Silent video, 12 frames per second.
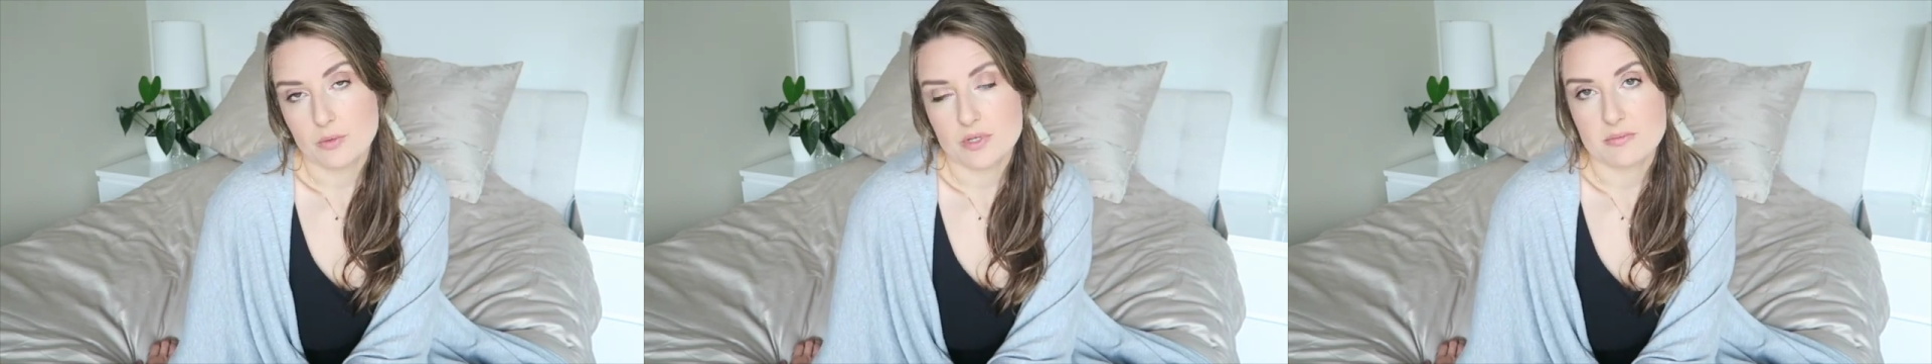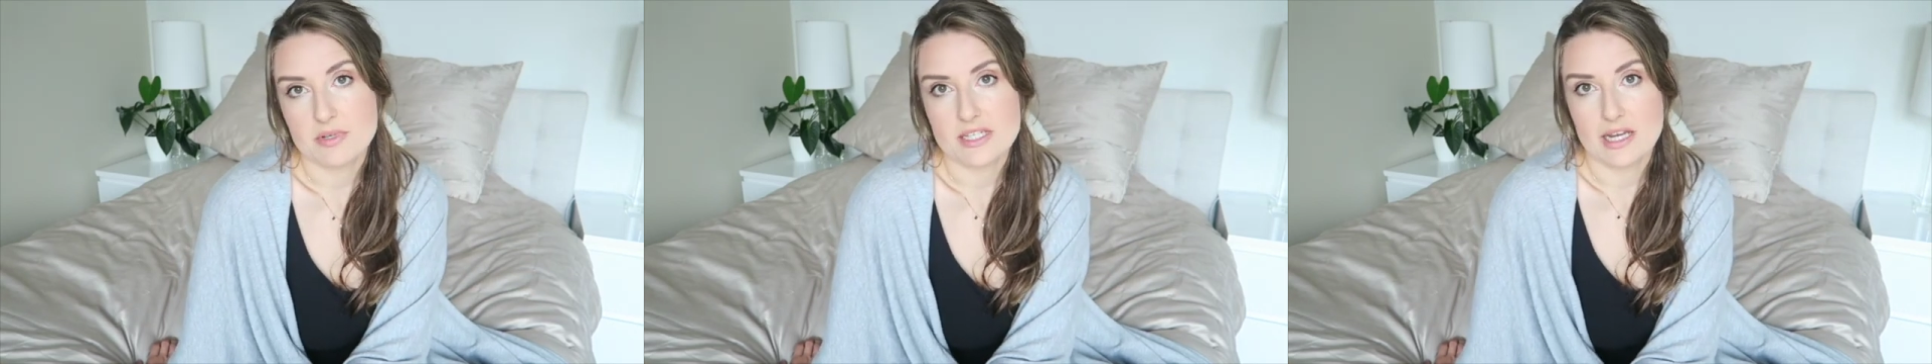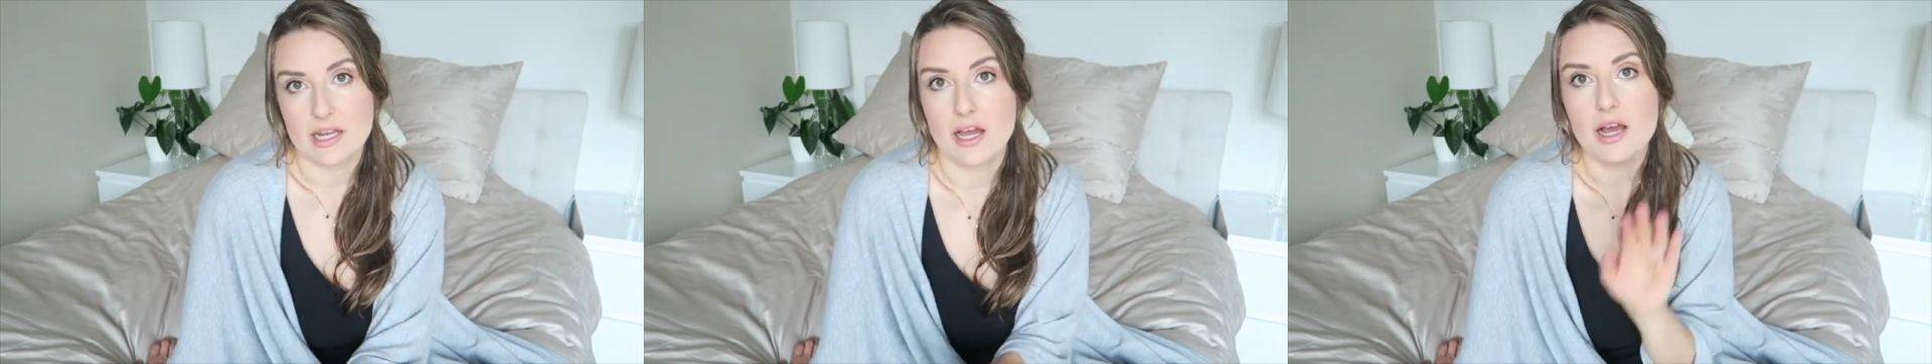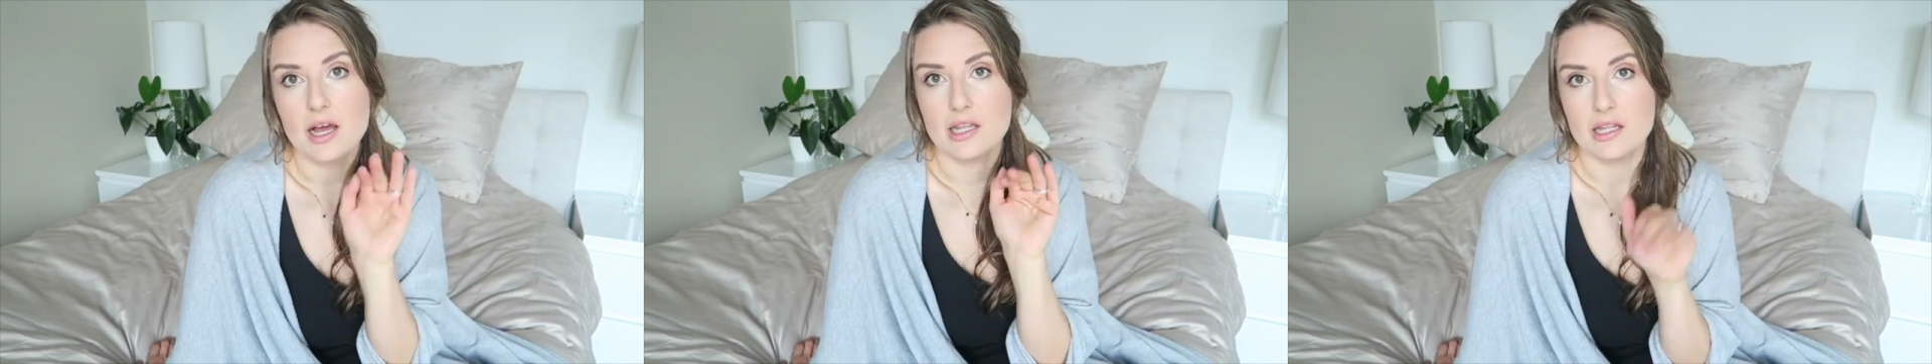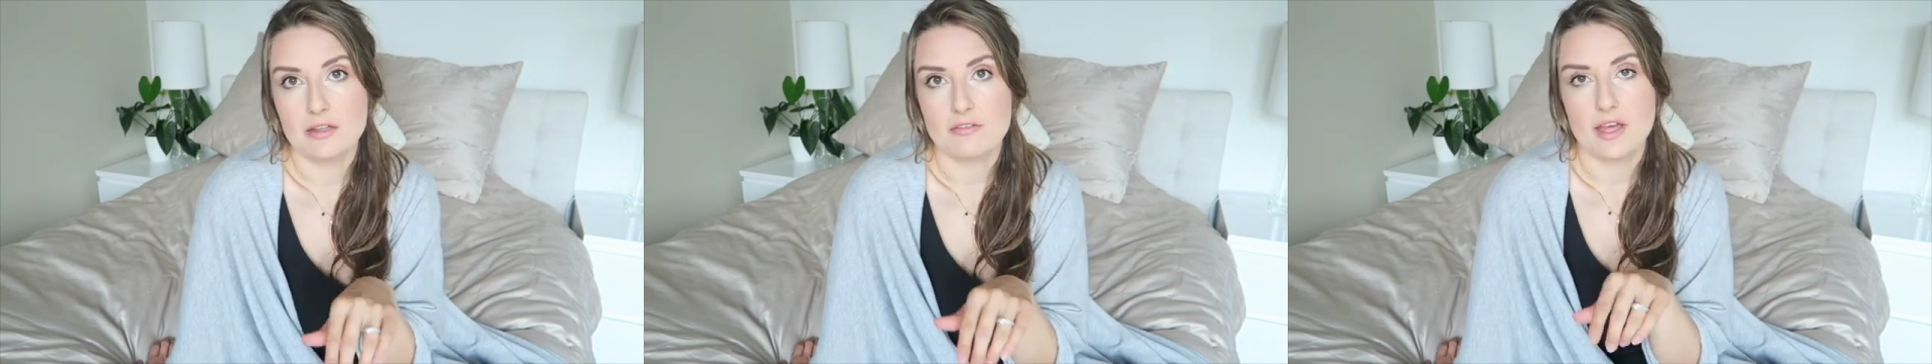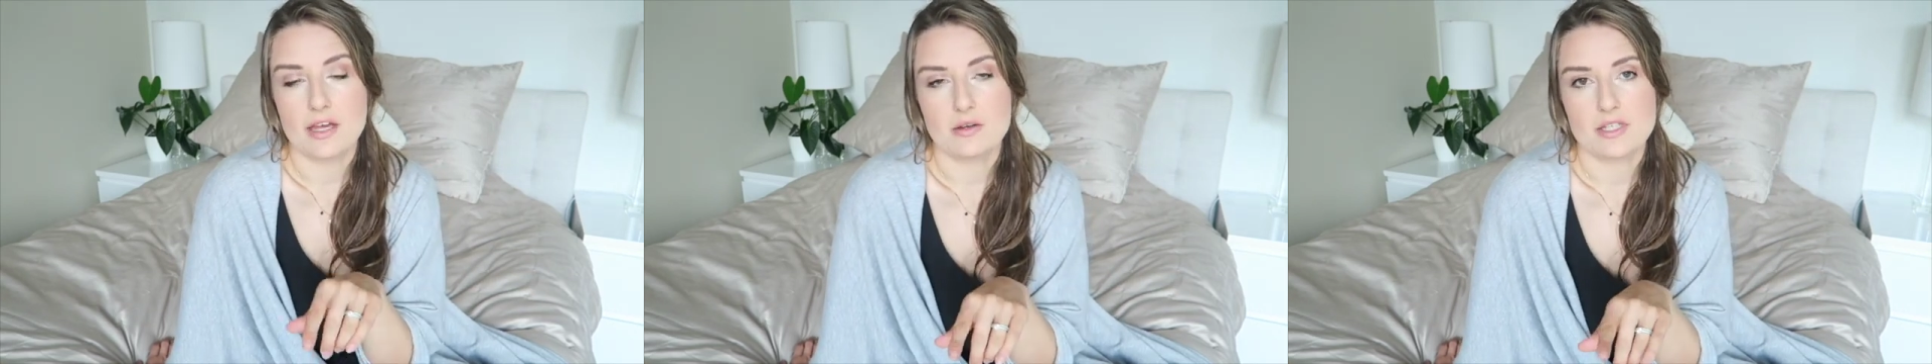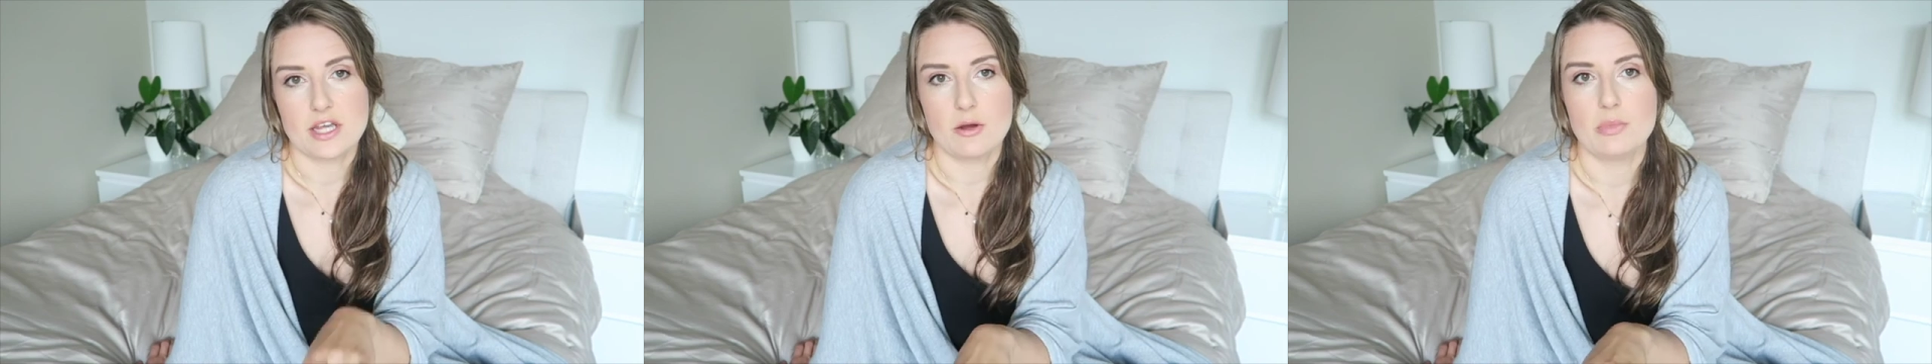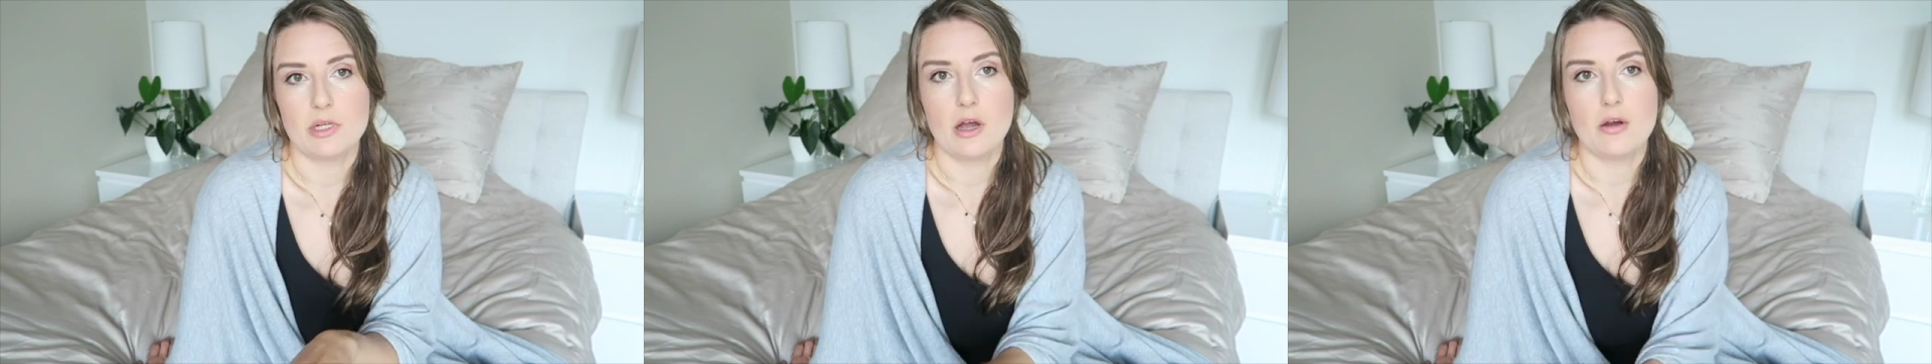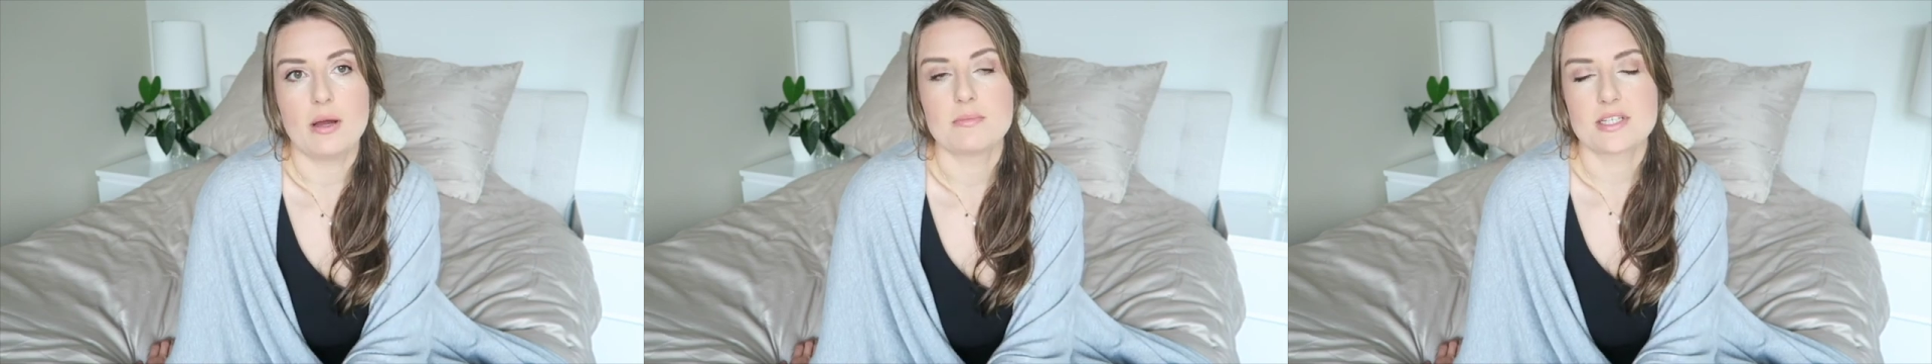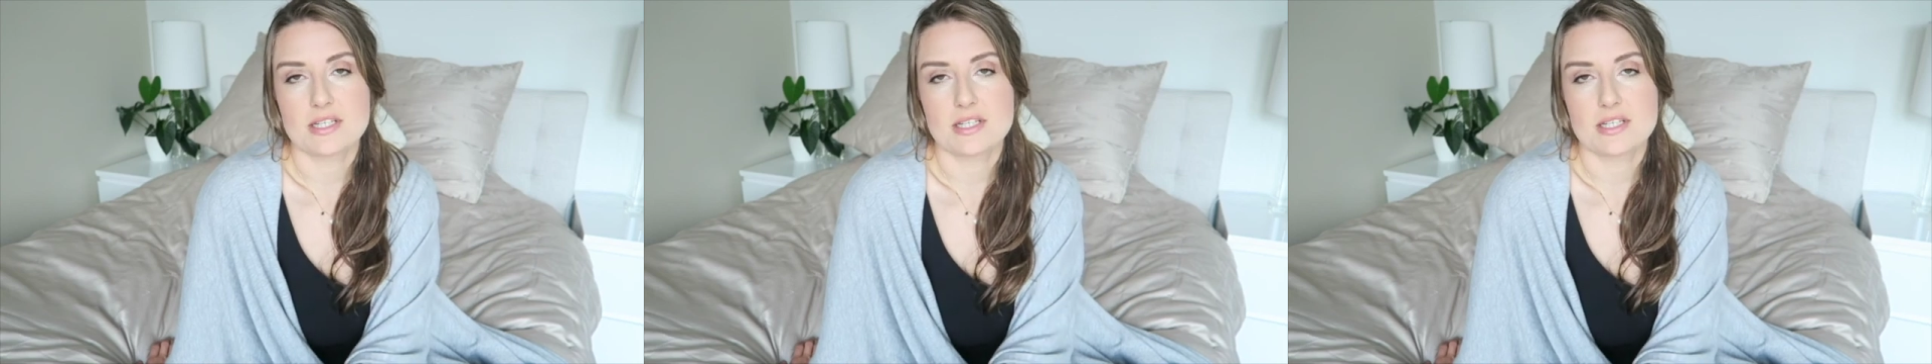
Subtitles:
with Medela. I'll leave that down below. I'm